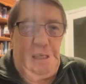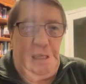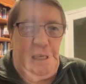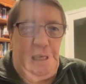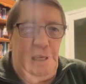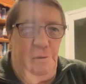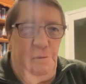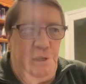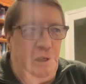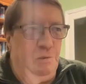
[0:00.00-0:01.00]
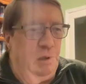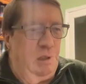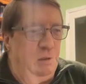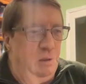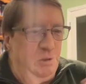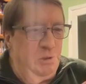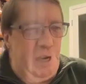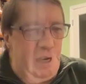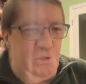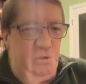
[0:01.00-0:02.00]
number. And when you lose
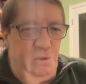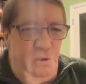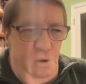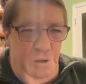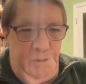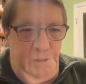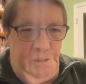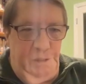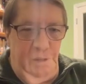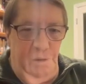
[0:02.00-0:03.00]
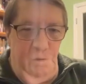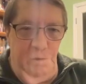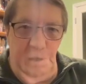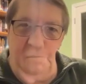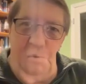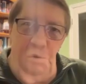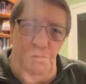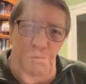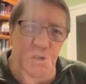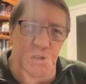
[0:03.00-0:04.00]
that true north, your moral.
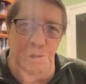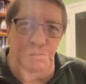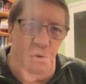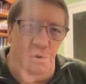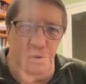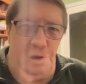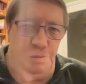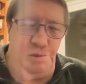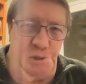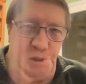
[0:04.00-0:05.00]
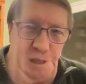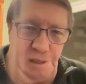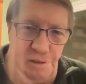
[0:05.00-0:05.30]
What is your moral compass then?